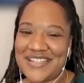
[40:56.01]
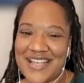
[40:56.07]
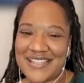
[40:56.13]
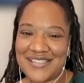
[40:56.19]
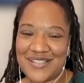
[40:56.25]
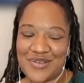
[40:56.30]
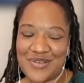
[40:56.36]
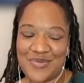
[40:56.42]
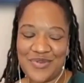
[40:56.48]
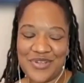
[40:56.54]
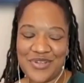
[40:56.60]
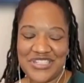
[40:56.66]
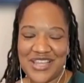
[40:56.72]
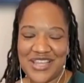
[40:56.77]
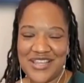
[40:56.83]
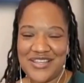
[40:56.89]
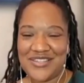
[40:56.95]
I so
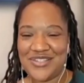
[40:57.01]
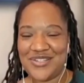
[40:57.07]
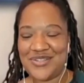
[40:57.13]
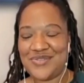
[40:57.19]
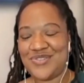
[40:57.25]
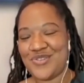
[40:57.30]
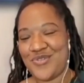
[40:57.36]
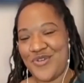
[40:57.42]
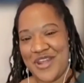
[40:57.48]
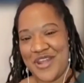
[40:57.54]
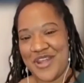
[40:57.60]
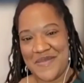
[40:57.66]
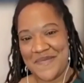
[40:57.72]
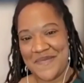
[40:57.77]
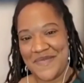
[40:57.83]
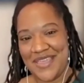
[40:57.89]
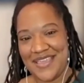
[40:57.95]
appreciate you
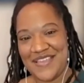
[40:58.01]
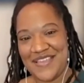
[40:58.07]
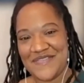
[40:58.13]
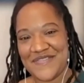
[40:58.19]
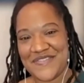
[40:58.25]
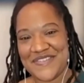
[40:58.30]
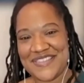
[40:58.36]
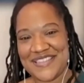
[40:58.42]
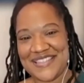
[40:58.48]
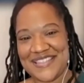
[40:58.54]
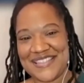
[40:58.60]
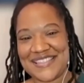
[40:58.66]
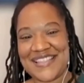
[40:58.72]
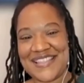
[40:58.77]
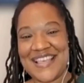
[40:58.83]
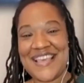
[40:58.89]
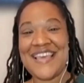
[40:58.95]
joining me for this